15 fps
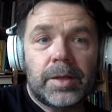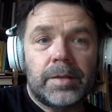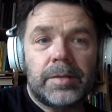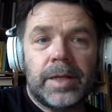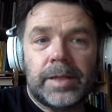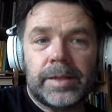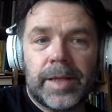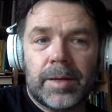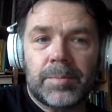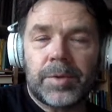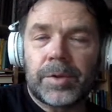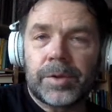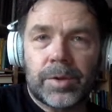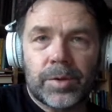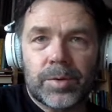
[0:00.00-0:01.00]
That
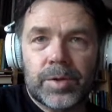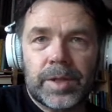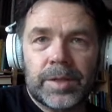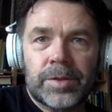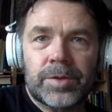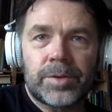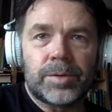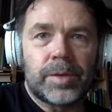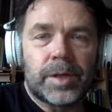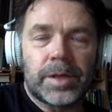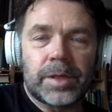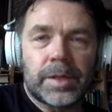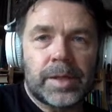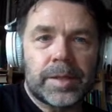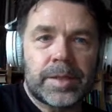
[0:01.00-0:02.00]
gambler goes into
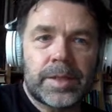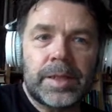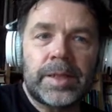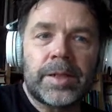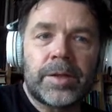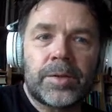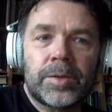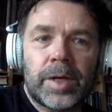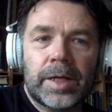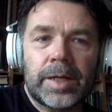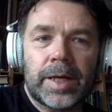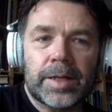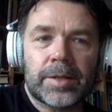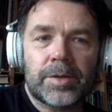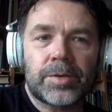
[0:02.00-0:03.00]
a casino and
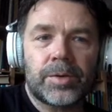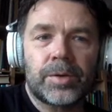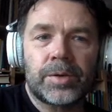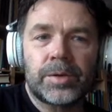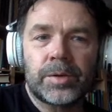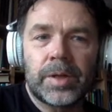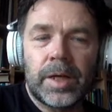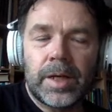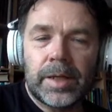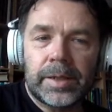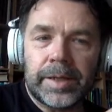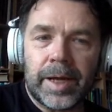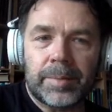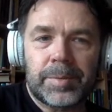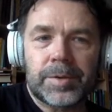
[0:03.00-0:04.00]
has a certain
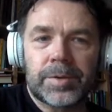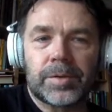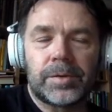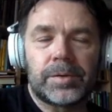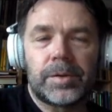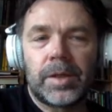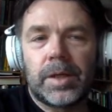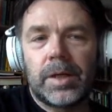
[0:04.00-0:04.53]
capital